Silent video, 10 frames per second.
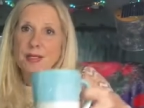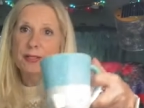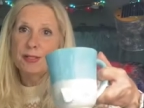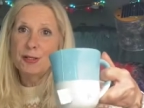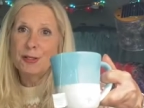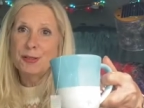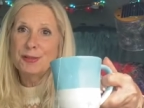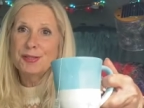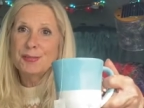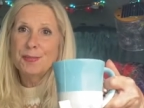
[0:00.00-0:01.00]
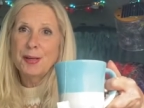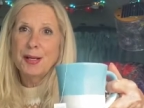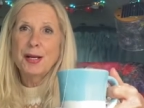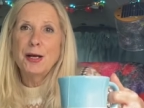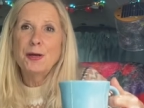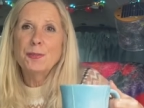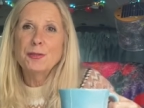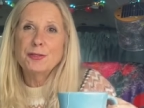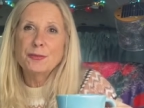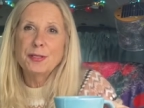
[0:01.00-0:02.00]
Salute. I hope
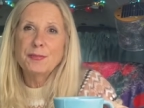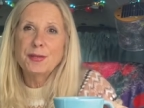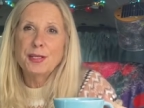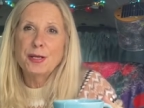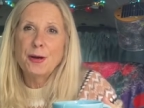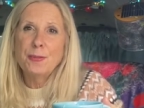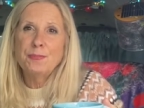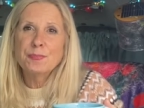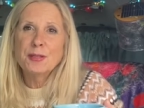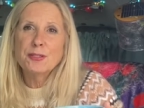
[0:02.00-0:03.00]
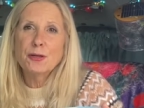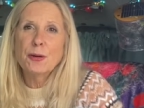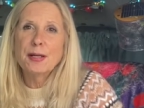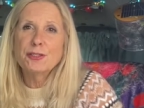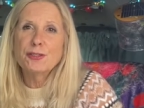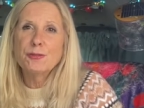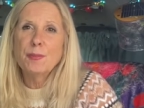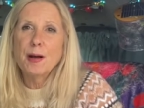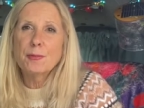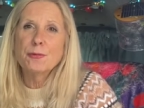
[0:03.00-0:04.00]
you enjoyed the video. Sorry I chewed
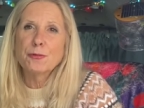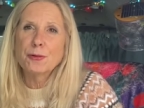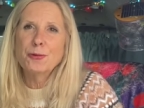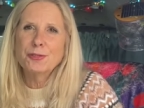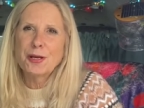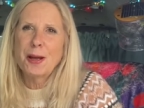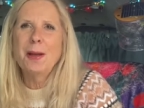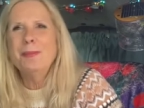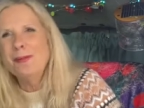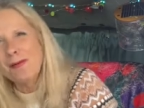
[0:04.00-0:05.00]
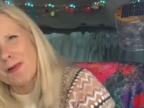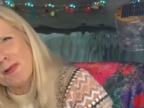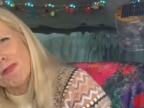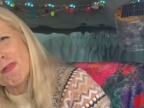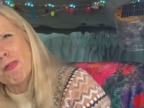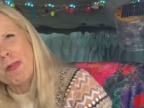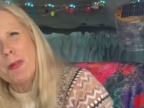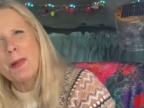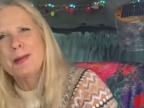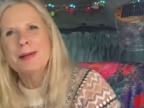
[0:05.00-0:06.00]
popcorn the whole time.
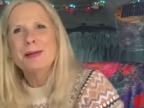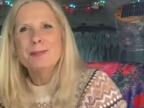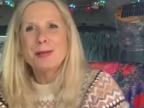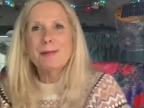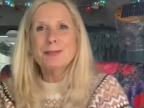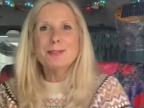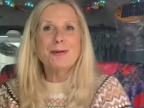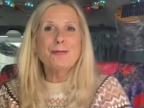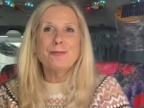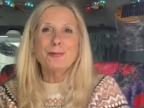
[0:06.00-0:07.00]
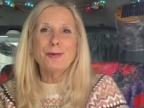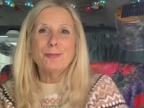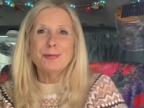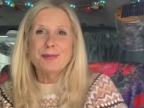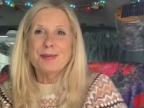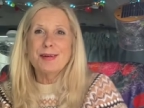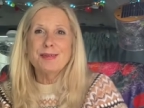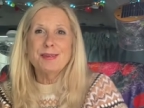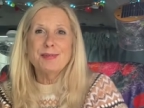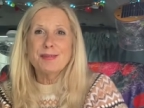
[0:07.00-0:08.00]
But I was so thrilled with the
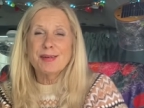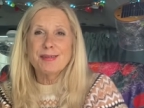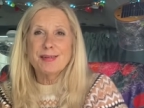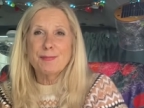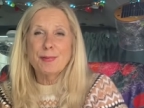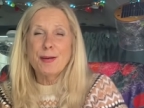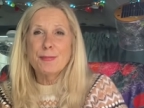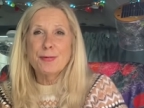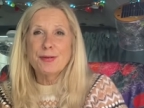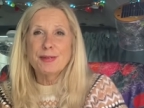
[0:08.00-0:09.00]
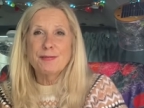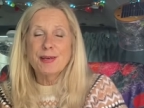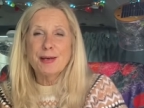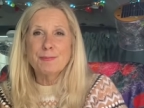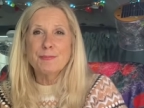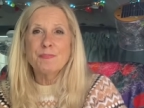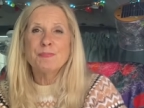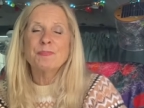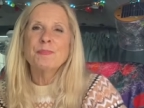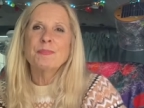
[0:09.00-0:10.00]
idea that I could have popcorn in the van.
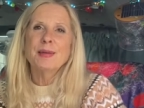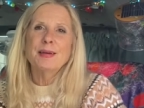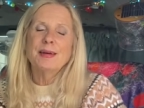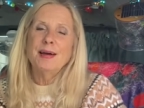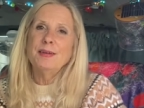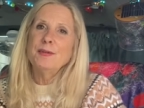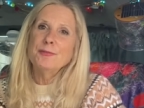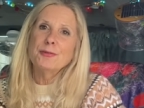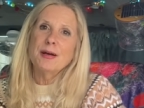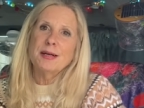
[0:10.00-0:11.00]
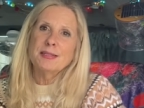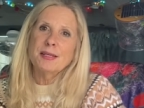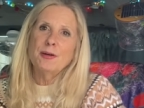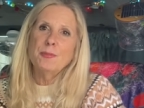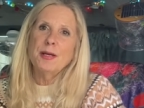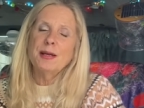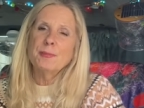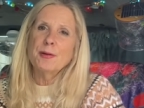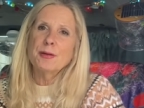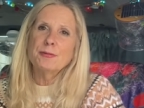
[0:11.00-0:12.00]
I love you guys. I hope you had a
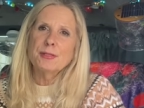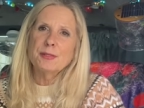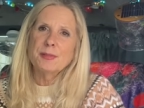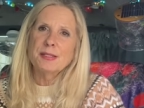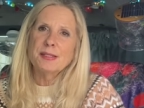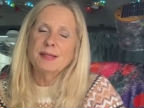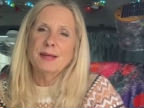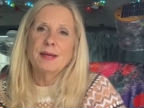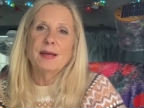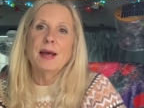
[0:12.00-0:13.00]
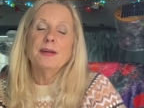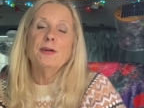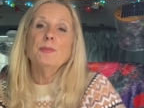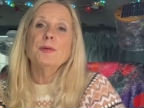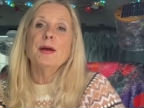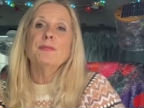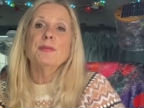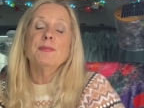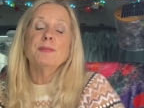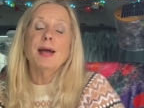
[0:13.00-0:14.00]
Merry Christmas. And I hope you have an
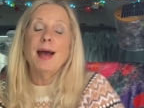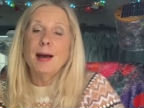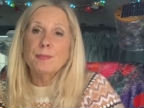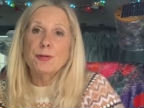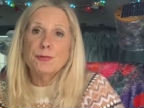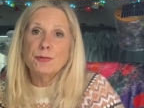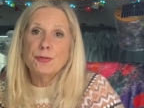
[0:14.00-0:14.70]
even happier New